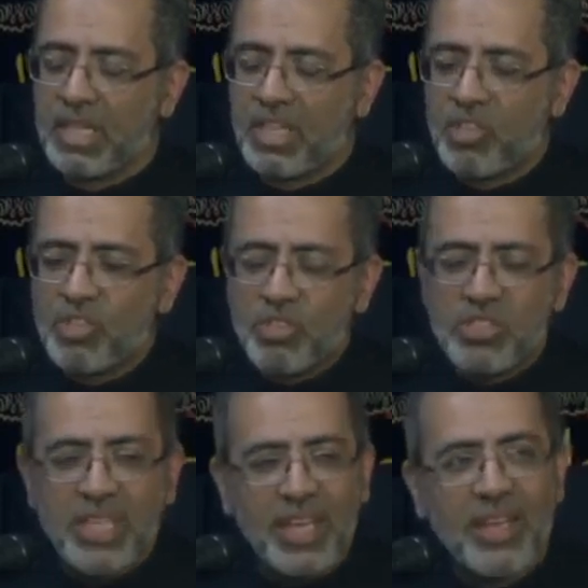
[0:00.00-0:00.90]
He used to
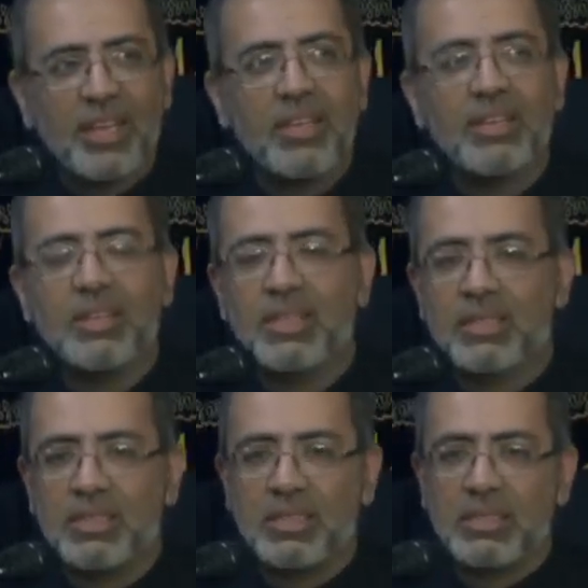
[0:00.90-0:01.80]
say,
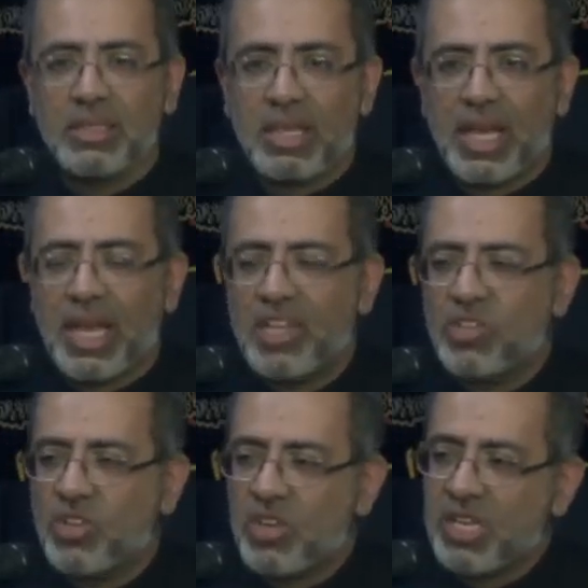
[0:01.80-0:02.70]
"I
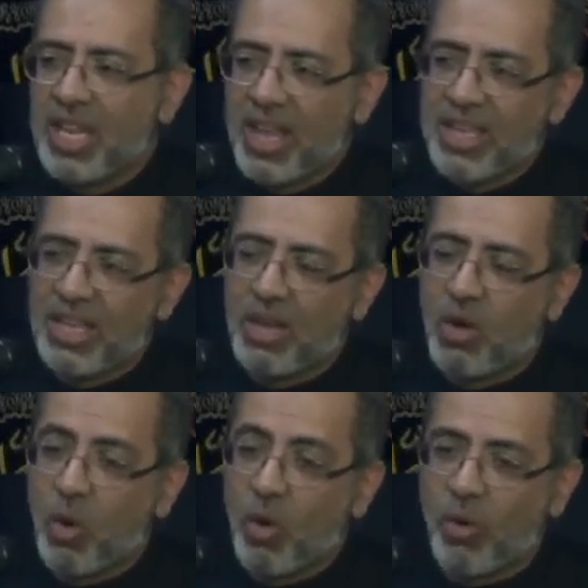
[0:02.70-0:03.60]
do not like a
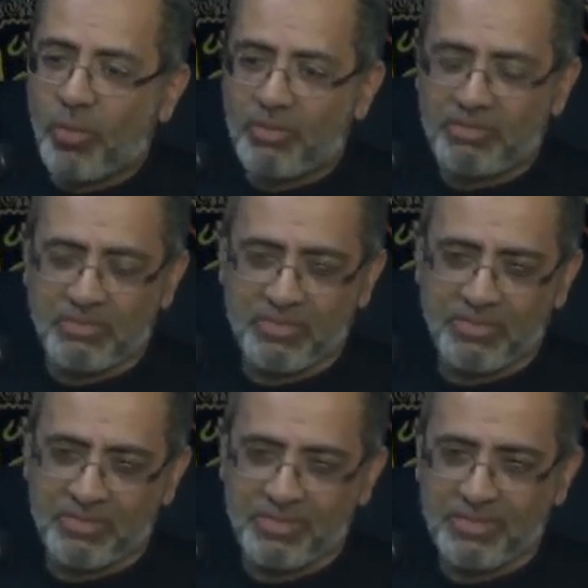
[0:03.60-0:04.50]
home
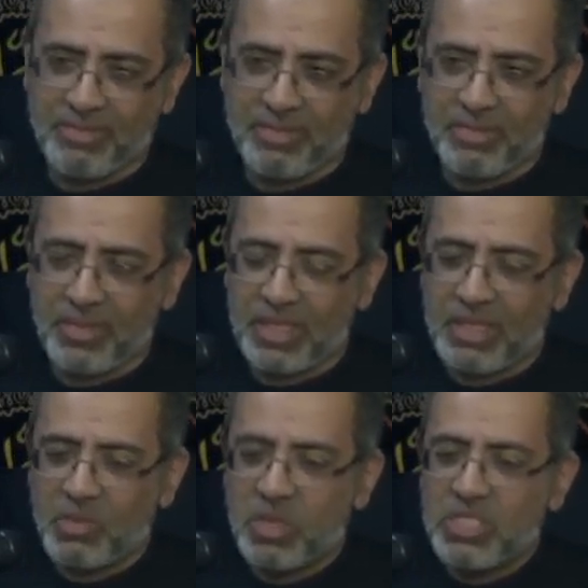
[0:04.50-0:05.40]

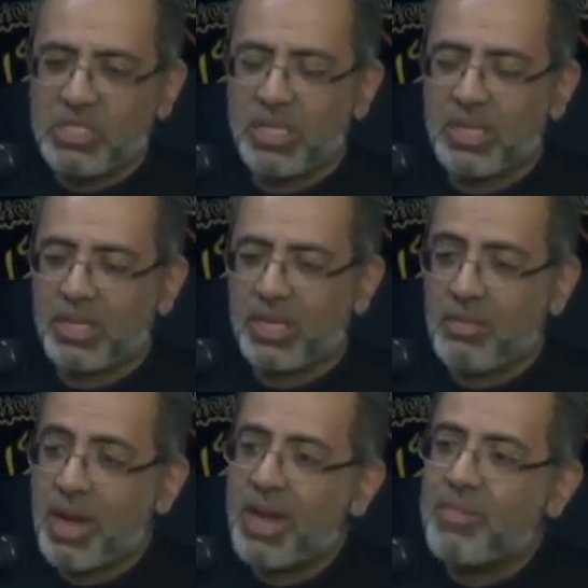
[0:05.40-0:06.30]
in which
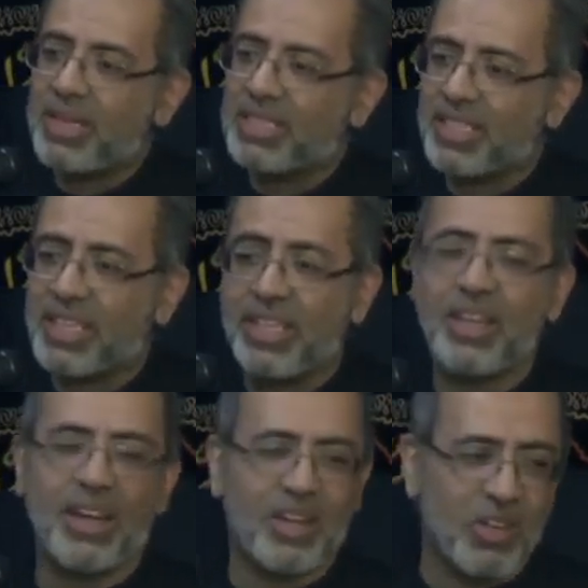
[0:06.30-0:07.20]
Rabab and
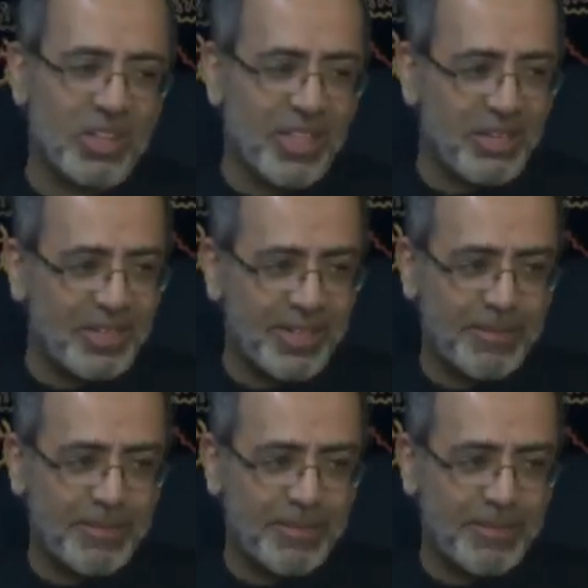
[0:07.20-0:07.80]
Sakina are not there."